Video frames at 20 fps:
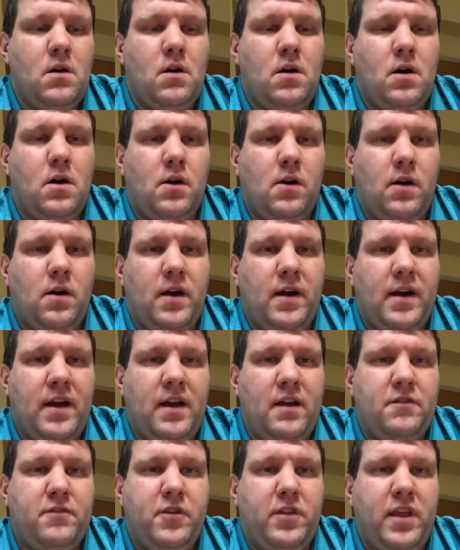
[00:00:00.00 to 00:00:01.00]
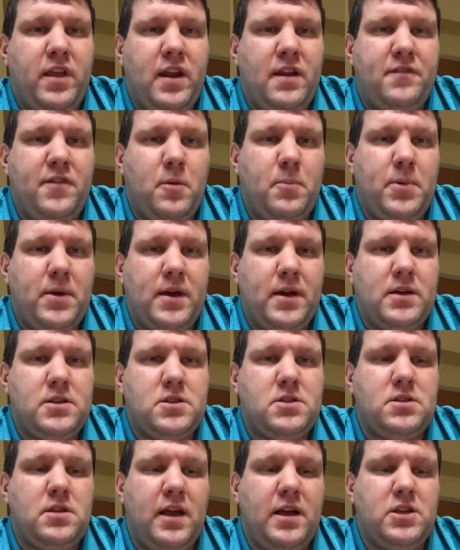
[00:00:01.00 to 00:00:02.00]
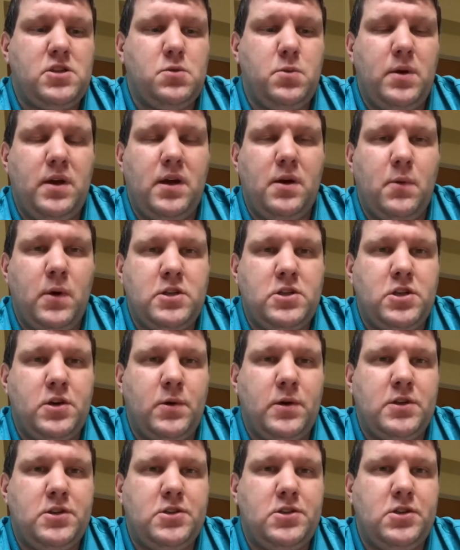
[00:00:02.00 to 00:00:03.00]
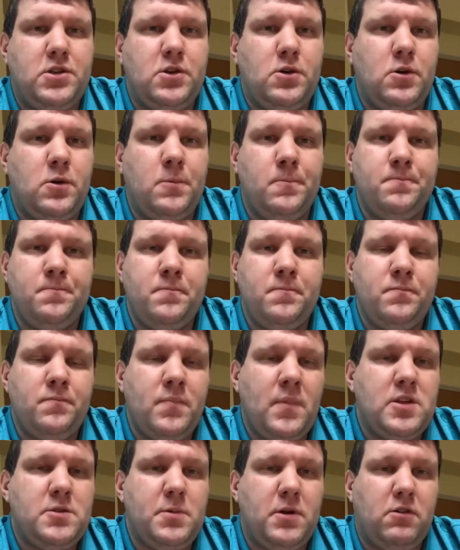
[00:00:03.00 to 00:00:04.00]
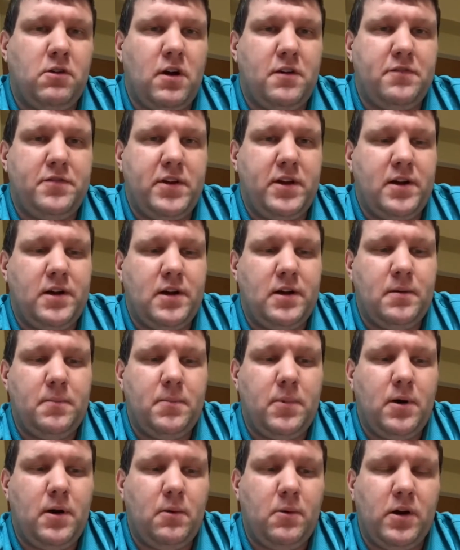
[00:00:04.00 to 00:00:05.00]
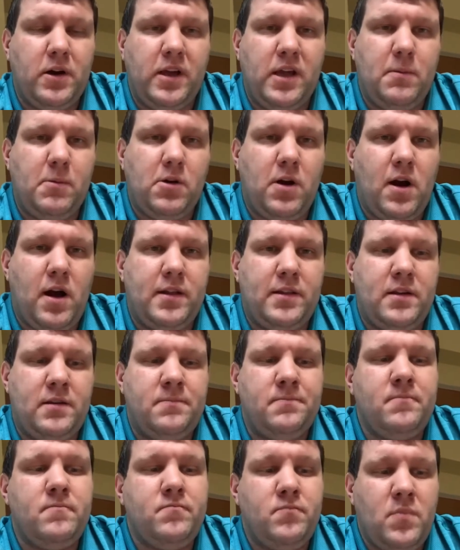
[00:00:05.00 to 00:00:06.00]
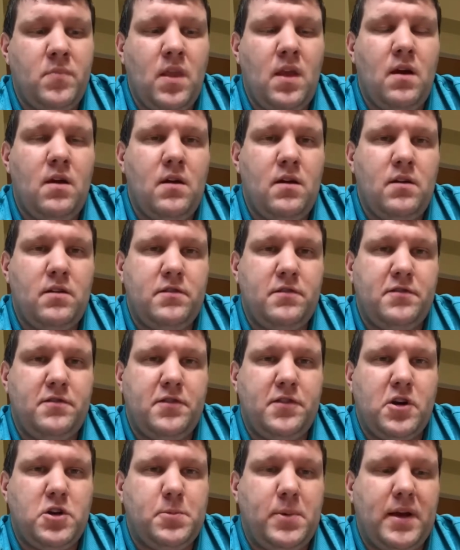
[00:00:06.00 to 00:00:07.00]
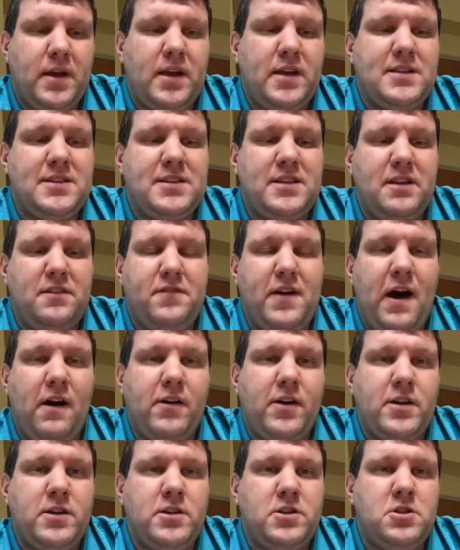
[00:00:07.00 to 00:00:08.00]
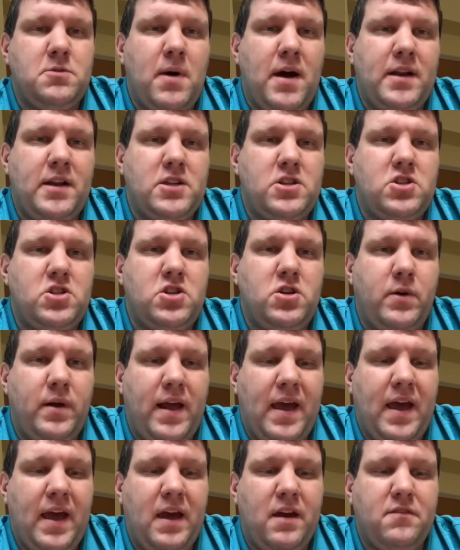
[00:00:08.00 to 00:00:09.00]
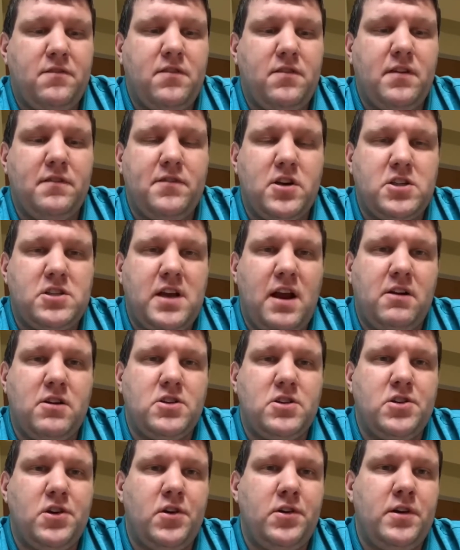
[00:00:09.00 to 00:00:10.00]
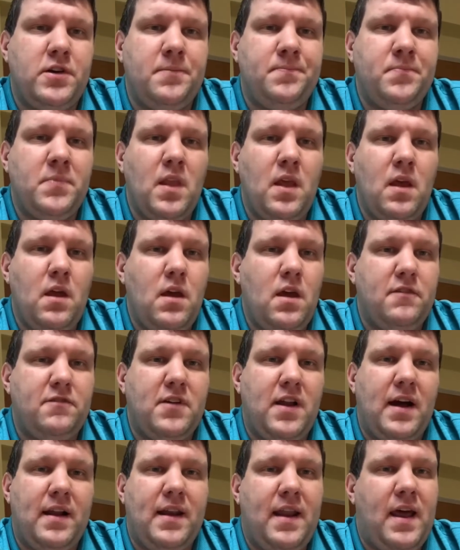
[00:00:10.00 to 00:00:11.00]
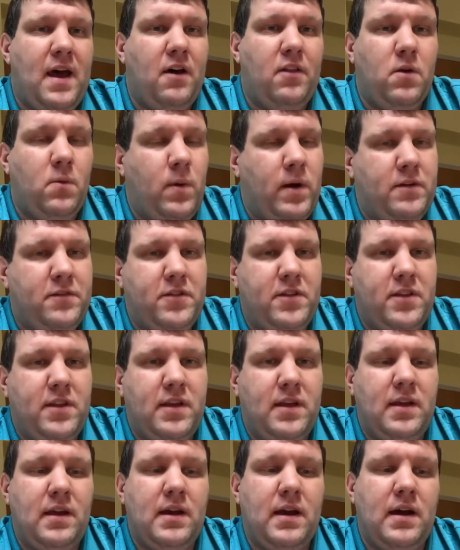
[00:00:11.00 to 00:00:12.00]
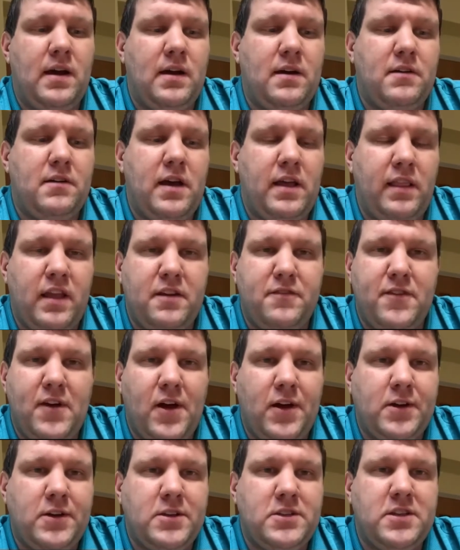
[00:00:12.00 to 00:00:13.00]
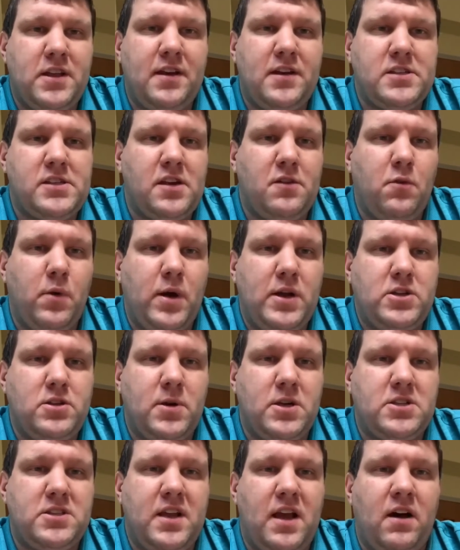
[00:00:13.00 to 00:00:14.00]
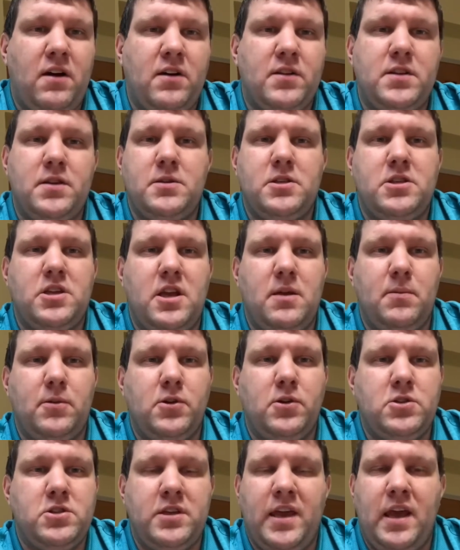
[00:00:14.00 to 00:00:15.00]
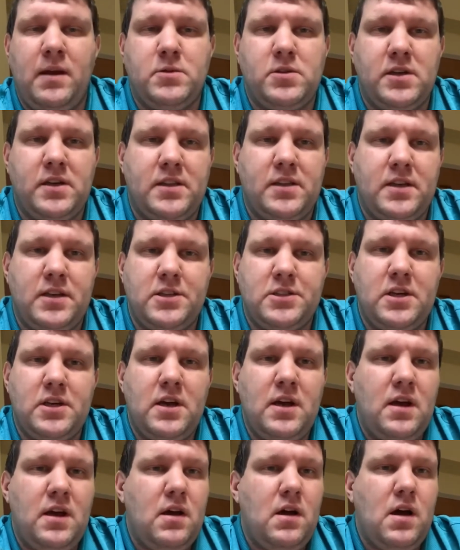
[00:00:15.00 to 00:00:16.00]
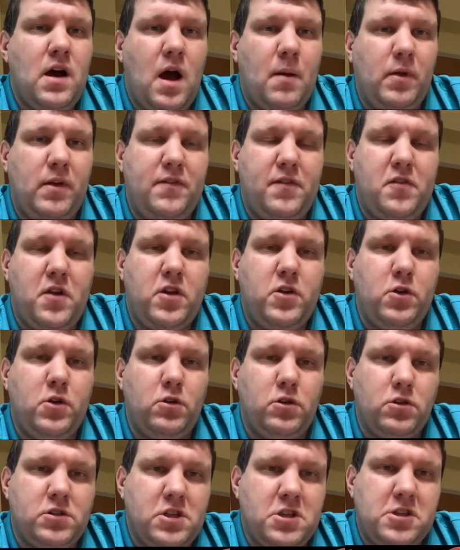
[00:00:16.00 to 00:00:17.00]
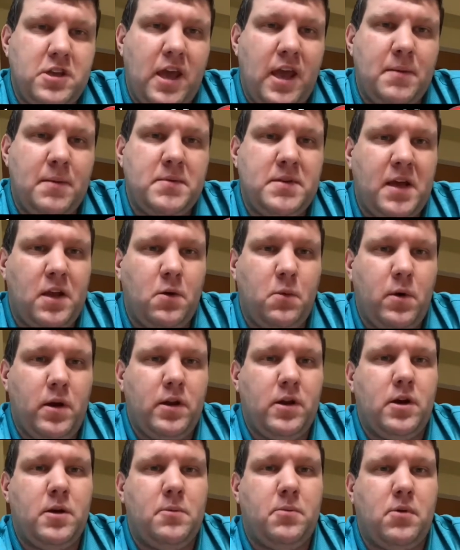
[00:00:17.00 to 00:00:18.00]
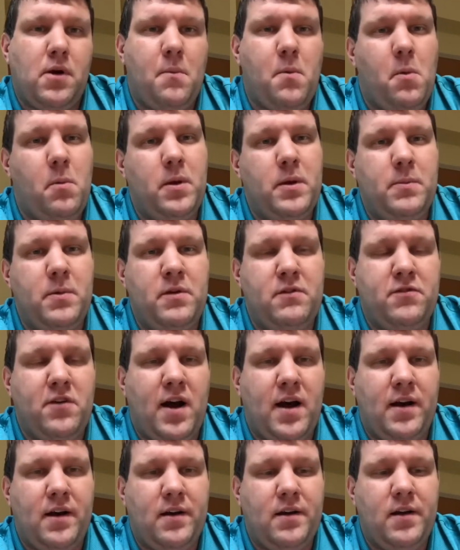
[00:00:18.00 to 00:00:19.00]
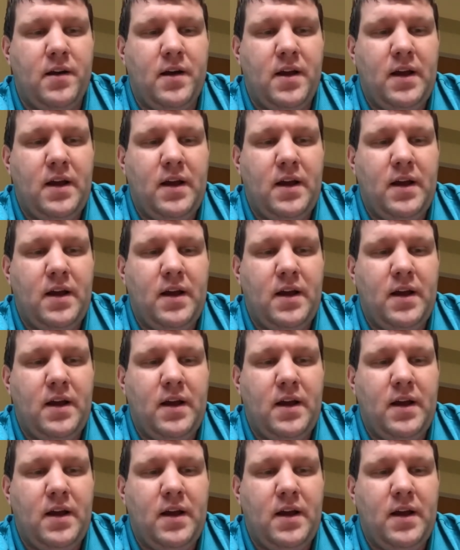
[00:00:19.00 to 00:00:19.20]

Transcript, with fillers: All right, and for the NFL picks, last week went 2-2. It's been a rough year, but we're going to keep grinding. First pick is the Falcons -2.5 versus Arizona. If not now, then when for the Atlanta Falcons? They just have way too much talent to just keep losing games like this. I believe if they do lose this game, Dan Quinn could probably be fired.